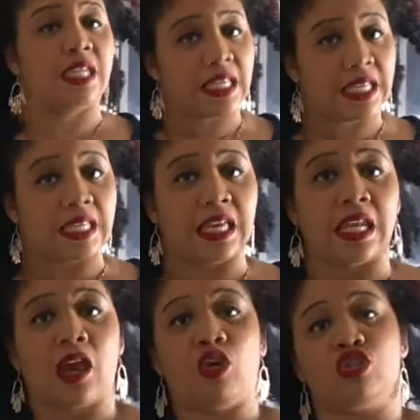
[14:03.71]
need, and
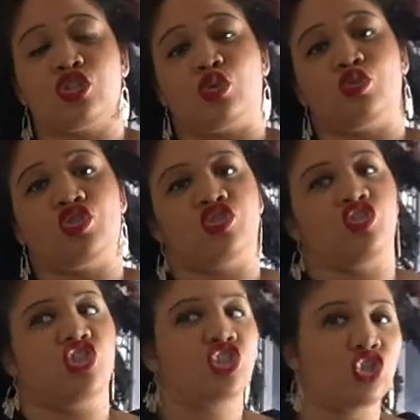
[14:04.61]
I also
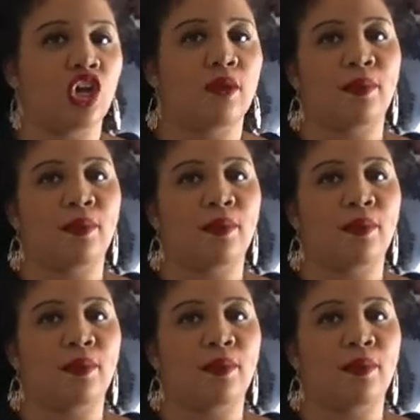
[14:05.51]
just started